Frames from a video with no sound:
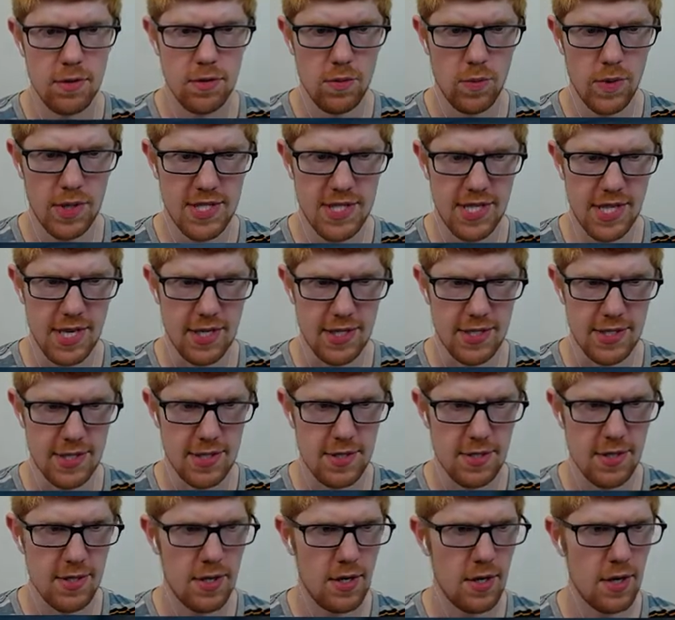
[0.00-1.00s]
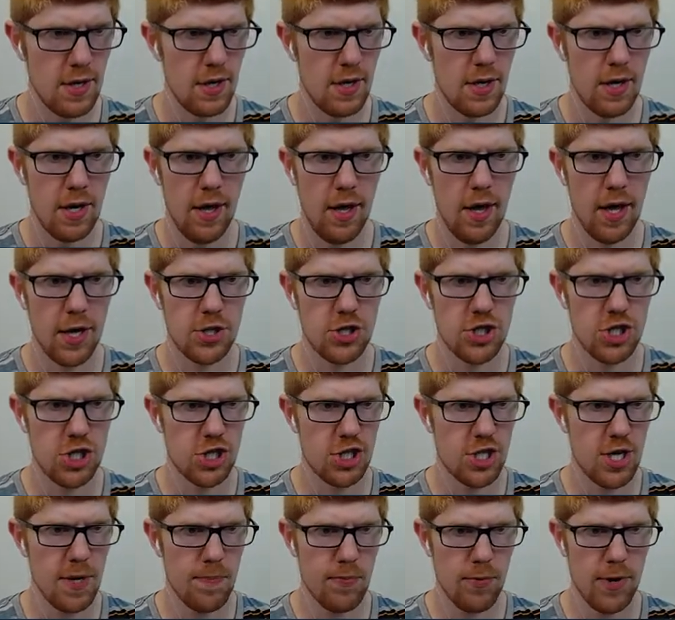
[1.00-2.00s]
What's this? On
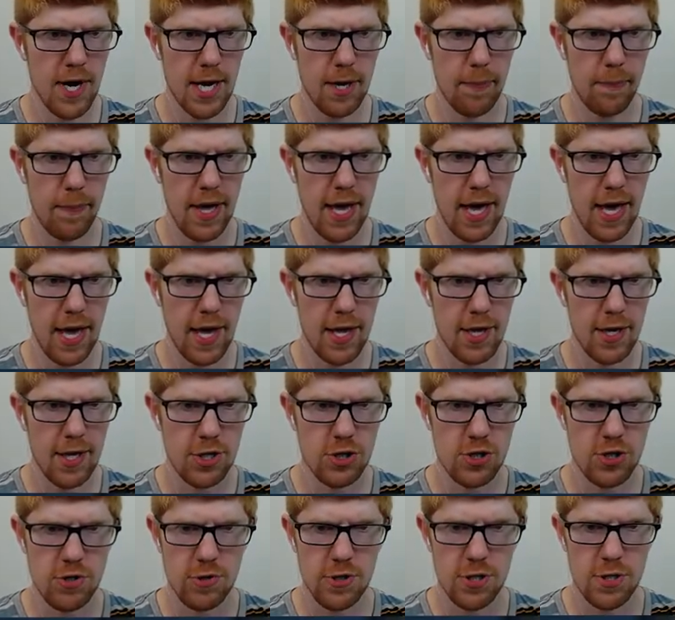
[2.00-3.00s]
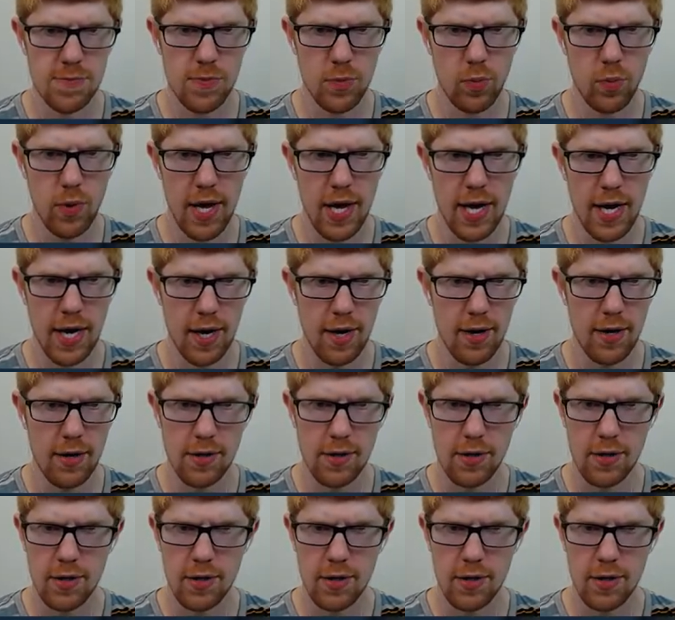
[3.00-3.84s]
Shipwreck Bay, intruders beware.